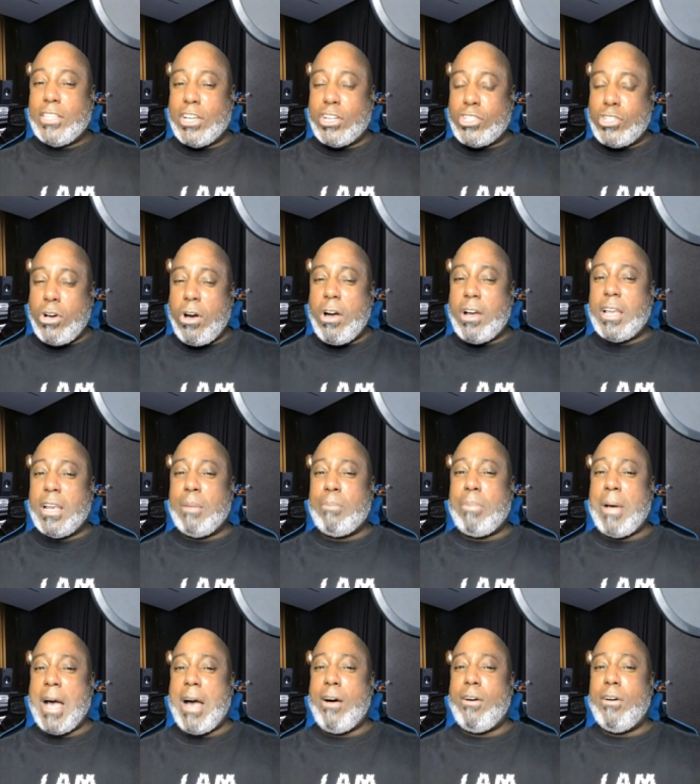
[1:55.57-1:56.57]
talking
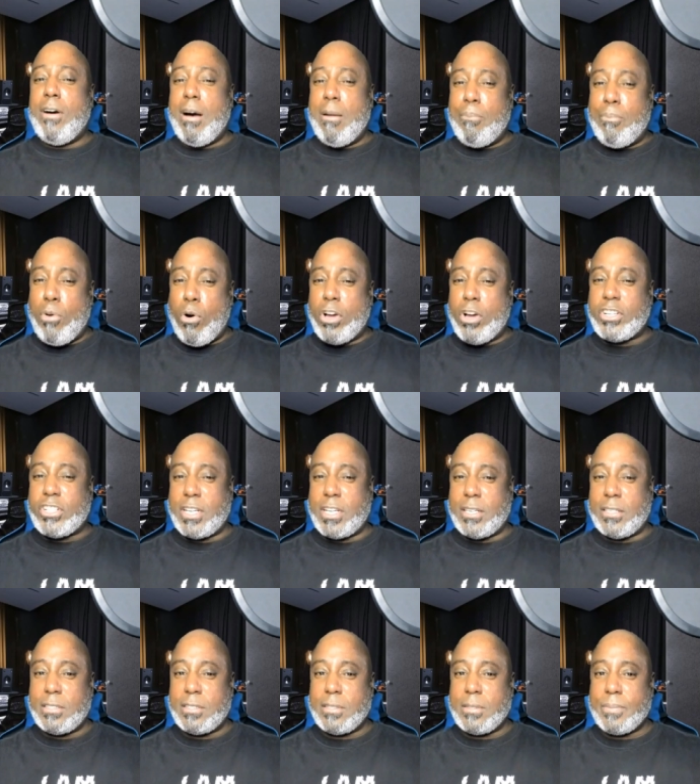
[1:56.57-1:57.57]
about
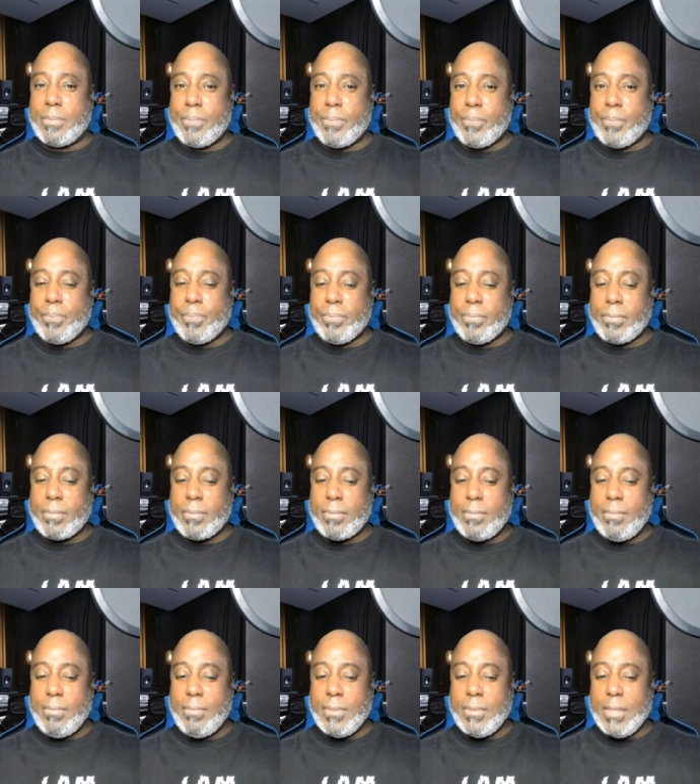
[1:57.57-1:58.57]
abortions.
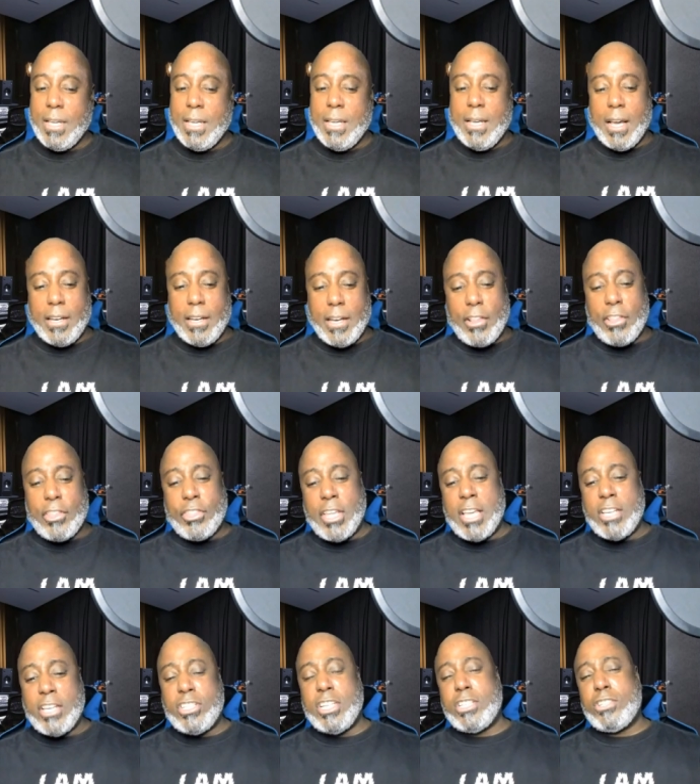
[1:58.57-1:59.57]
Another
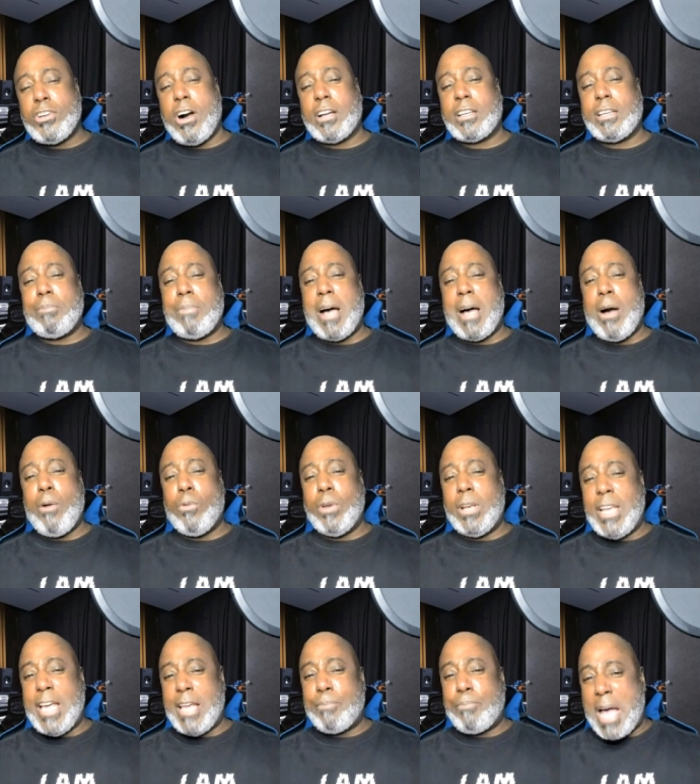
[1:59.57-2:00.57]
thing she talked about were
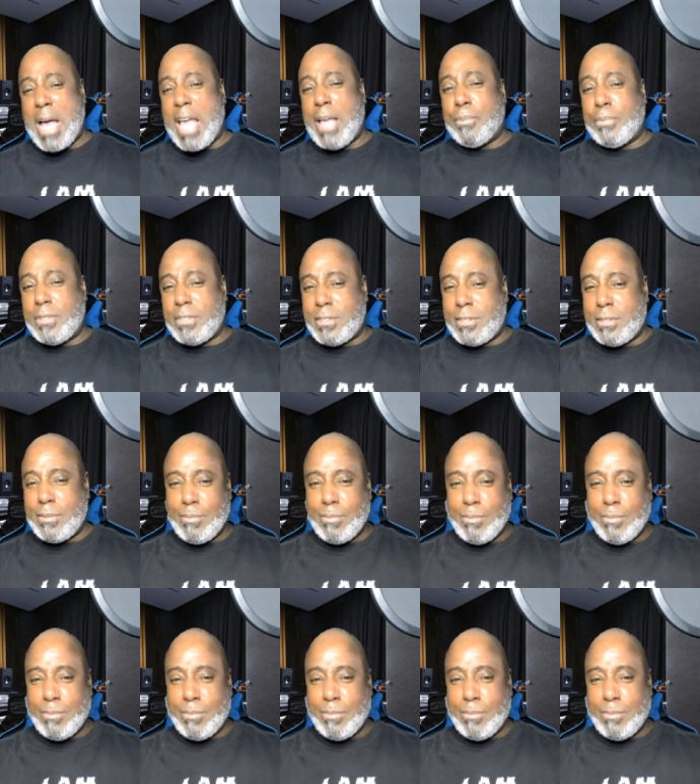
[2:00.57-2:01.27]
lead pipes.